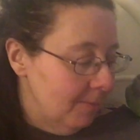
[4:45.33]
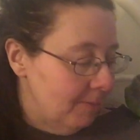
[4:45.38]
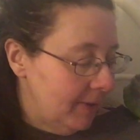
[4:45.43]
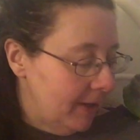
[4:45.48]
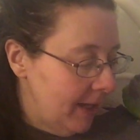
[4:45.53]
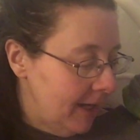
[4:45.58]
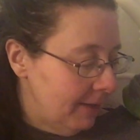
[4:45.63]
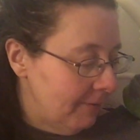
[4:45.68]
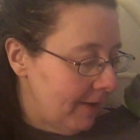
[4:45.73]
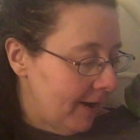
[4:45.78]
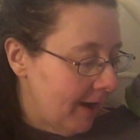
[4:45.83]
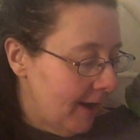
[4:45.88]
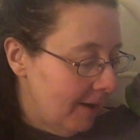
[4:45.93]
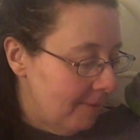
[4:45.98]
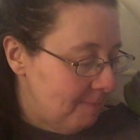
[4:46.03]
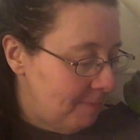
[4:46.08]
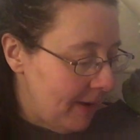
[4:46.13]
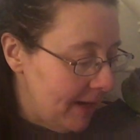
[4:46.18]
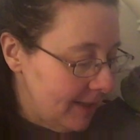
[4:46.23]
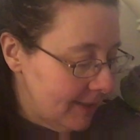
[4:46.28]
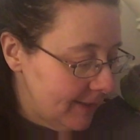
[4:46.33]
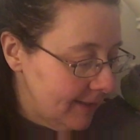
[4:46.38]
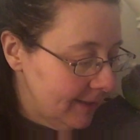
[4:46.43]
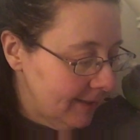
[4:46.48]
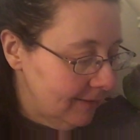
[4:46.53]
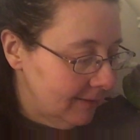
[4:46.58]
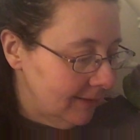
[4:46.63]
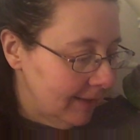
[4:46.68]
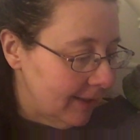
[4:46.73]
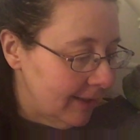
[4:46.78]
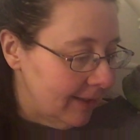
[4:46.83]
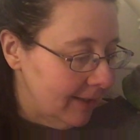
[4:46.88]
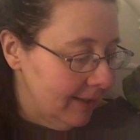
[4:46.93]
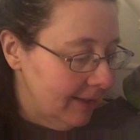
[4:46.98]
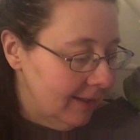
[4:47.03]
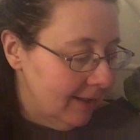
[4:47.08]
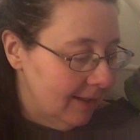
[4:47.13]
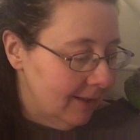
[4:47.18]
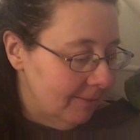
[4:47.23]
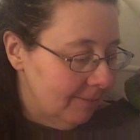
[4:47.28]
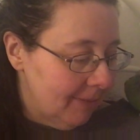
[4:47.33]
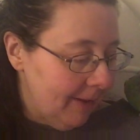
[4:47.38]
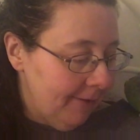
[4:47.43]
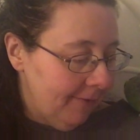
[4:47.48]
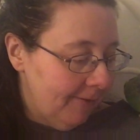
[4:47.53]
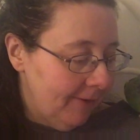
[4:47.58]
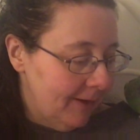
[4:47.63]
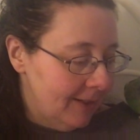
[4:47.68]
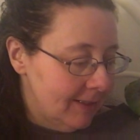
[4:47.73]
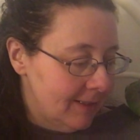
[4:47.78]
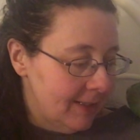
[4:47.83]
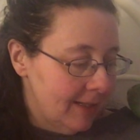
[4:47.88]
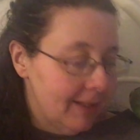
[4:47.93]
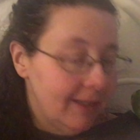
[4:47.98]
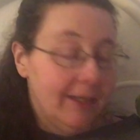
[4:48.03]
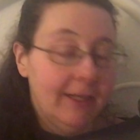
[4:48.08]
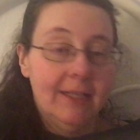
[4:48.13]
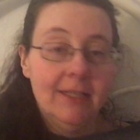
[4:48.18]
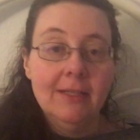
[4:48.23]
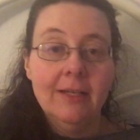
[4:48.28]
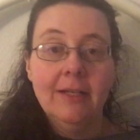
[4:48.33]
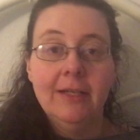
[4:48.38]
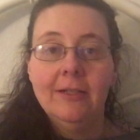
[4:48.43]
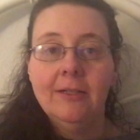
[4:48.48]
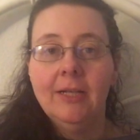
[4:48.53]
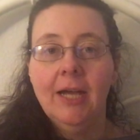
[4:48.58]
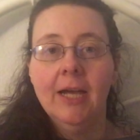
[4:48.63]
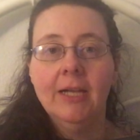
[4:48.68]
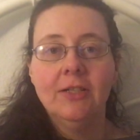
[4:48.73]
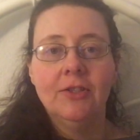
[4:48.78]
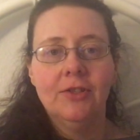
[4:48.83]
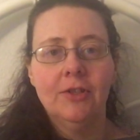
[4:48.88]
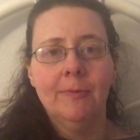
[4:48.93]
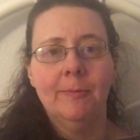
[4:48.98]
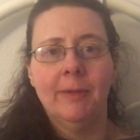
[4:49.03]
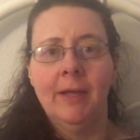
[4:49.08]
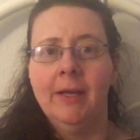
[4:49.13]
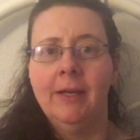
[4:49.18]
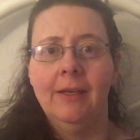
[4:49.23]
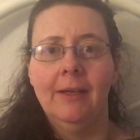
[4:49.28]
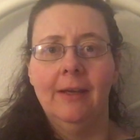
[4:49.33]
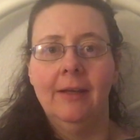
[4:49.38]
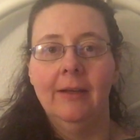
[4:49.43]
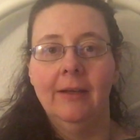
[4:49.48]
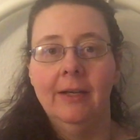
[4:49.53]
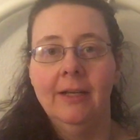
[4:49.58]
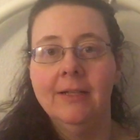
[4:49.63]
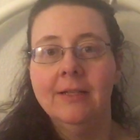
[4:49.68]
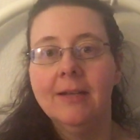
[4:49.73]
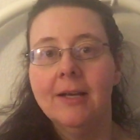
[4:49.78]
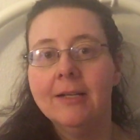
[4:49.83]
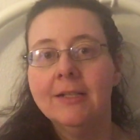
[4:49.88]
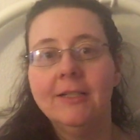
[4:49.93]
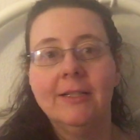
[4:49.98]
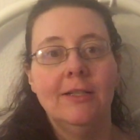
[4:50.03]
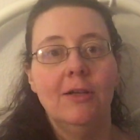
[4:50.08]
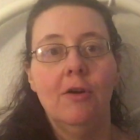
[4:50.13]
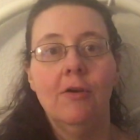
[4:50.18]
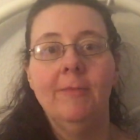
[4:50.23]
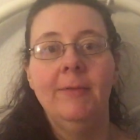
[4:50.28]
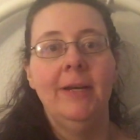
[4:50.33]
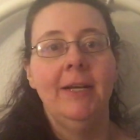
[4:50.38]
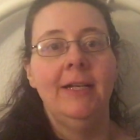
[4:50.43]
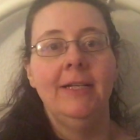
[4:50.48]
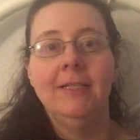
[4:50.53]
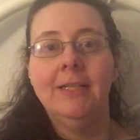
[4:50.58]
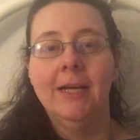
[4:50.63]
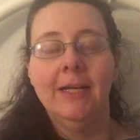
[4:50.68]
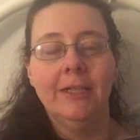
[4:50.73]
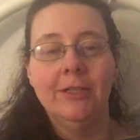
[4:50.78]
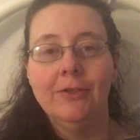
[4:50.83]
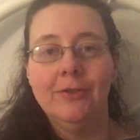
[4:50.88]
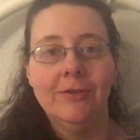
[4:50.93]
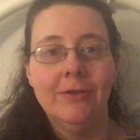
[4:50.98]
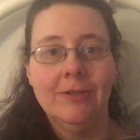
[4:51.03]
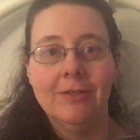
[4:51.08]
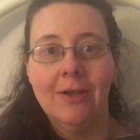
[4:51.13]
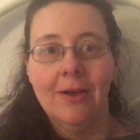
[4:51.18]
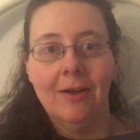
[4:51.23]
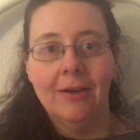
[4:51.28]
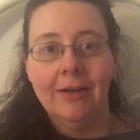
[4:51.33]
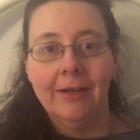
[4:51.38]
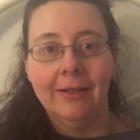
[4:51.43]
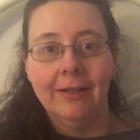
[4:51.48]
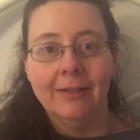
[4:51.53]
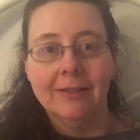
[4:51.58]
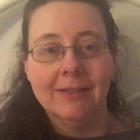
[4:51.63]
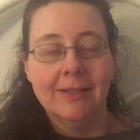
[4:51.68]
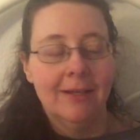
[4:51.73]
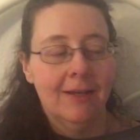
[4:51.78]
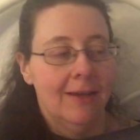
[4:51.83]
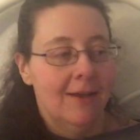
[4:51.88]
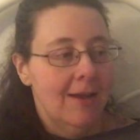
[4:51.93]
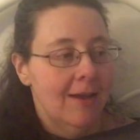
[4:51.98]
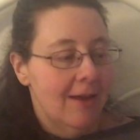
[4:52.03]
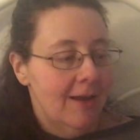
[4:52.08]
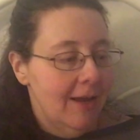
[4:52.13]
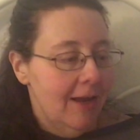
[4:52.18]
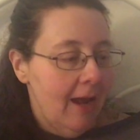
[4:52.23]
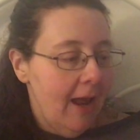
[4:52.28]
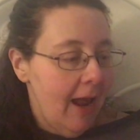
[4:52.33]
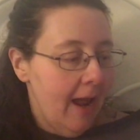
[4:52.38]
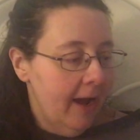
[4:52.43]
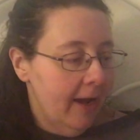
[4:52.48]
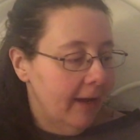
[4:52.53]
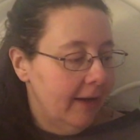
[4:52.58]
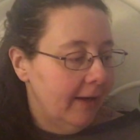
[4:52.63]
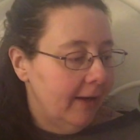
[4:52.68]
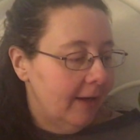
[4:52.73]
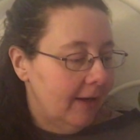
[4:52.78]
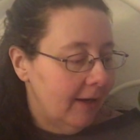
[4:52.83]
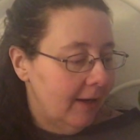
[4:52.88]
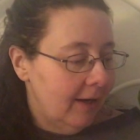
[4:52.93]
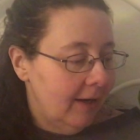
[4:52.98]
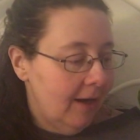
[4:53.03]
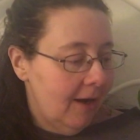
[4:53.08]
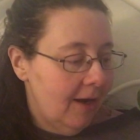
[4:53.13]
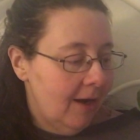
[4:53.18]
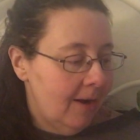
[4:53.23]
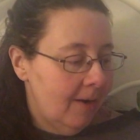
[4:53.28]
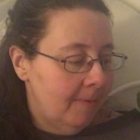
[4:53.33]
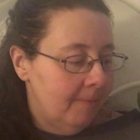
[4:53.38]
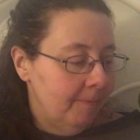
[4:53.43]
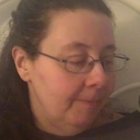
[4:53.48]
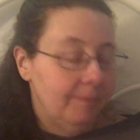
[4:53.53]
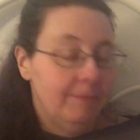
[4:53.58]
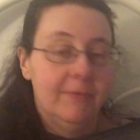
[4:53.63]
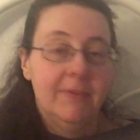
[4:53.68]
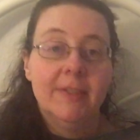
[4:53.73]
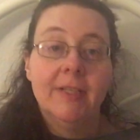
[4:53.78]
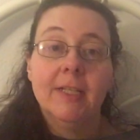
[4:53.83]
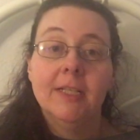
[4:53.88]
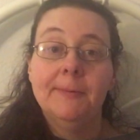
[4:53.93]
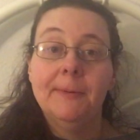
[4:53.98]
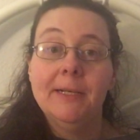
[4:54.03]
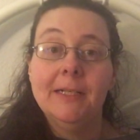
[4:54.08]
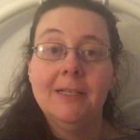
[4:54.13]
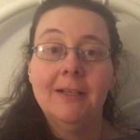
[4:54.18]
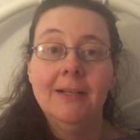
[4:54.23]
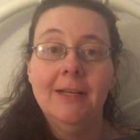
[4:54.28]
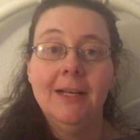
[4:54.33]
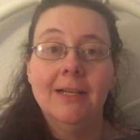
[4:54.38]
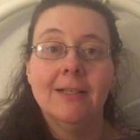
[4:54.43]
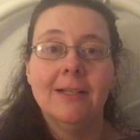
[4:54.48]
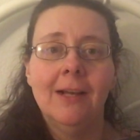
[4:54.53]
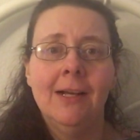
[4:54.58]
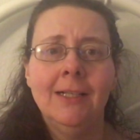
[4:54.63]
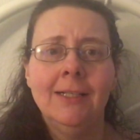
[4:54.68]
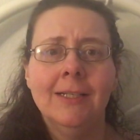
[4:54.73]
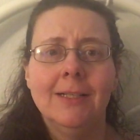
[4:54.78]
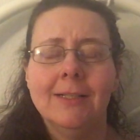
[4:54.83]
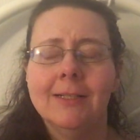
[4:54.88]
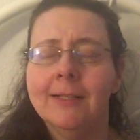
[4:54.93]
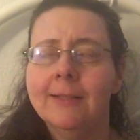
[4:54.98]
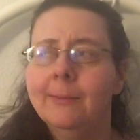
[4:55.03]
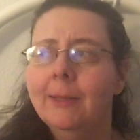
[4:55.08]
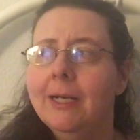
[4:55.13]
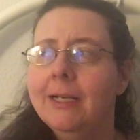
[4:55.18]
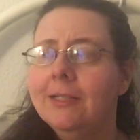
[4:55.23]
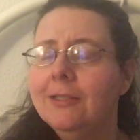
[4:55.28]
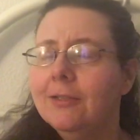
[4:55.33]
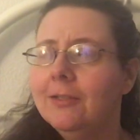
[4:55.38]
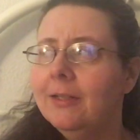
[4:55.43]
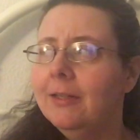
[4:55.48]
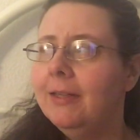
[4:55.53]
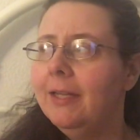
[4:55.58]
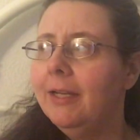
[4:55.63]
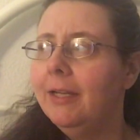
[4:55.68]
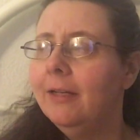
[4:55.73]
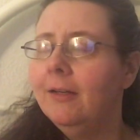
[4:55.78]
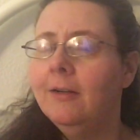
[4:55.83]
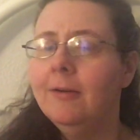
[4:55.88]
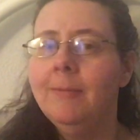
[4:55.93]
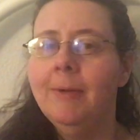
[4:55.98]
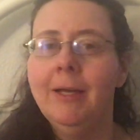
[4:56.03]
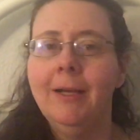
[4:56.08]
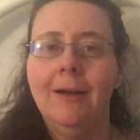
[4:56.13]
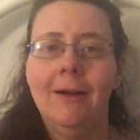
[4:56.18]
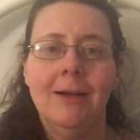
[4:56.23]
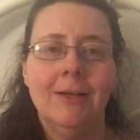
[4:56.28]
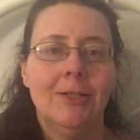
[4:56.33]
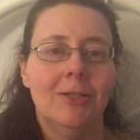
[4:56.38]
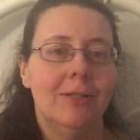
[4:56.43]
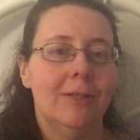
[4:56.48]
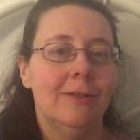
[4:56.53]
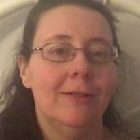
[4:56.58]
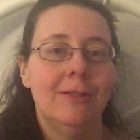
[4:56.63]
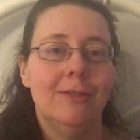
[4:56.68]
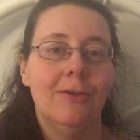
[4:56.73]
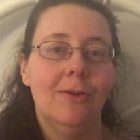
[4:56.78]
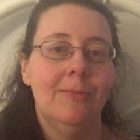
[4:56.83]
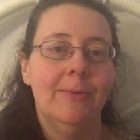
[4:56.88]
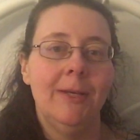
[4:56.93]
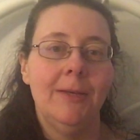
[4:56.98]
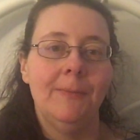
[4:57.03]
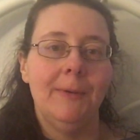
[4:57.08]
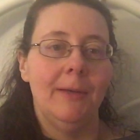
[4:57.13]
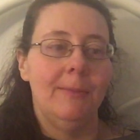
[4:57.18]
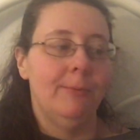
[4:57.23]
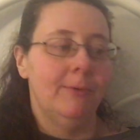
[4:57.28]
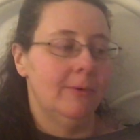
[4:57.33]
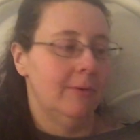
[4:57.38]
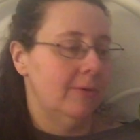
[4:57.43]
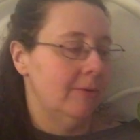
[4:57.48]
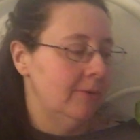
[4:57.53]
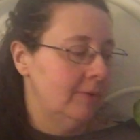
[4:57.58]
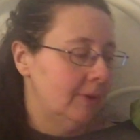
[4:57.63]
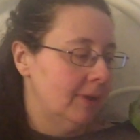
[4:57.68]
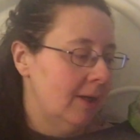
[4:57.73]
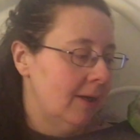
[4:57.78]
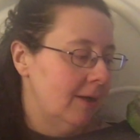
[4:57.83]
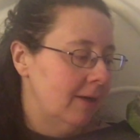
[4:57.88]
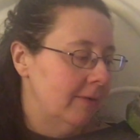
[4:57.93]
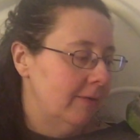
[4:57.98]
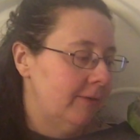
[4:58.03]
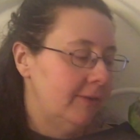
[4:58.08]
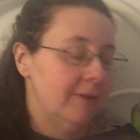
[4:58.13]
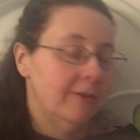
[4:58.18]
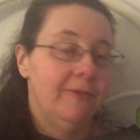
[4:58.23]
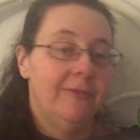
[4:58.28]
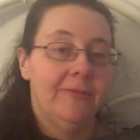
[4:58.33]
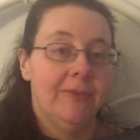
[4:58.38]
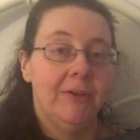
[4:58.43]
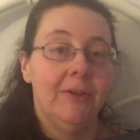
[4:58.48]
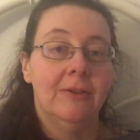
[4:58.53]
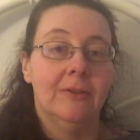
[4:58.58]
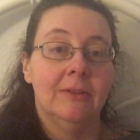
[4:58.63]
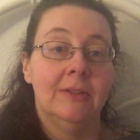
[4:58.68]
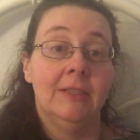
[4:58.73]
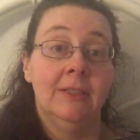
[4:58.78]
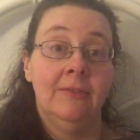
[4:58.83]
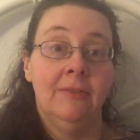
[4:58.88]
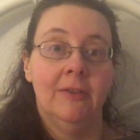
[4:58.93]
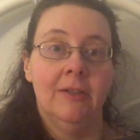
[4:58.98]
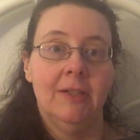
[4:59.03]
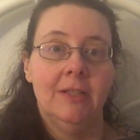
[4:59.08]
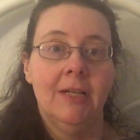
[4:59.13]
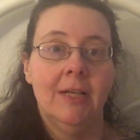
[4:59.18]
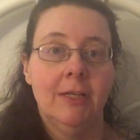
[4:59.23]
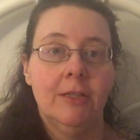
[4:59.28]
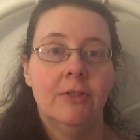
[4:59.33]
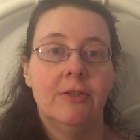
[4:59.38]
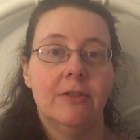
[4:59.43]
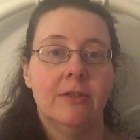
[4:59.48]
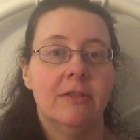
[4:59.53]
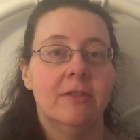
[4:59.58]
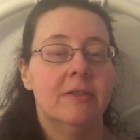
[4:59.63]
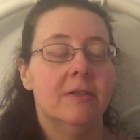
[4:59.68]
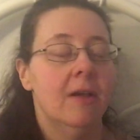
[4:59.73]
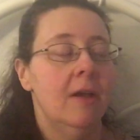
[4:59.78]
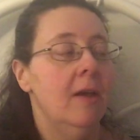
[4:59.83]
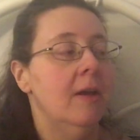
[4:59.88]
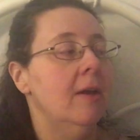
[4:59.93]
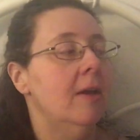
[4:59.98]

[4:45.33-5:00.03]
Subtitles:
But anyway, basically, my friend said it's like a texture blanket. It's got so many textures on it. And since my son has autism, I started thinking, oh my gosh, there's so many people who love to feel different textures.